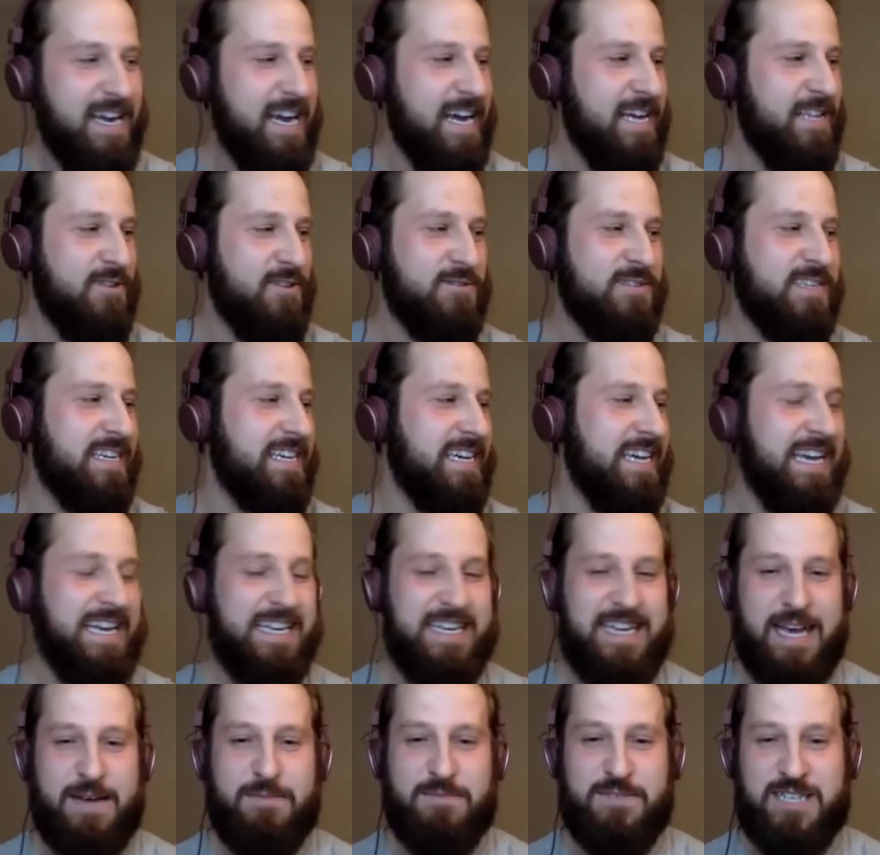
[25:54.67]
and there was a
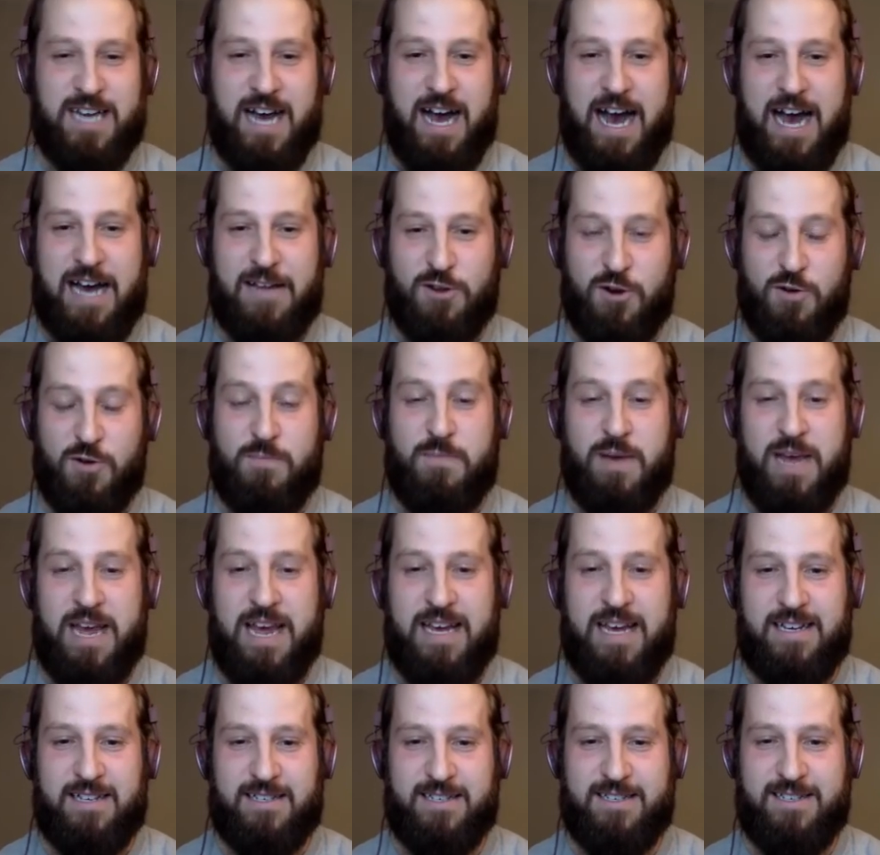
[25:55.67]
kid named Tyler
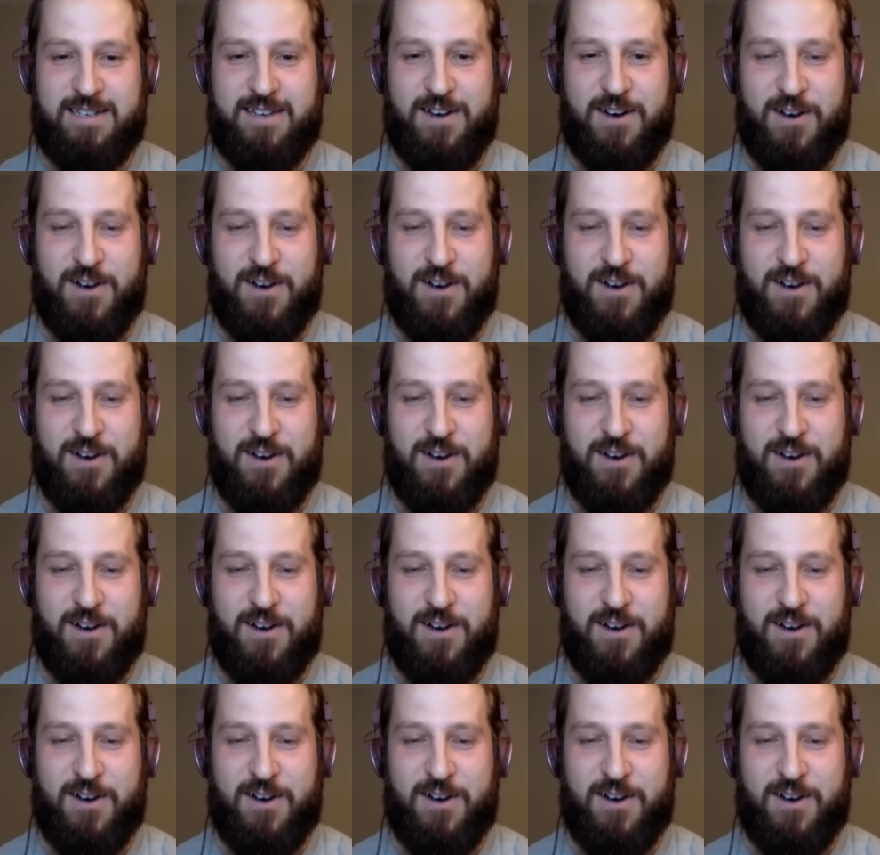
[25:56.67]
Biggs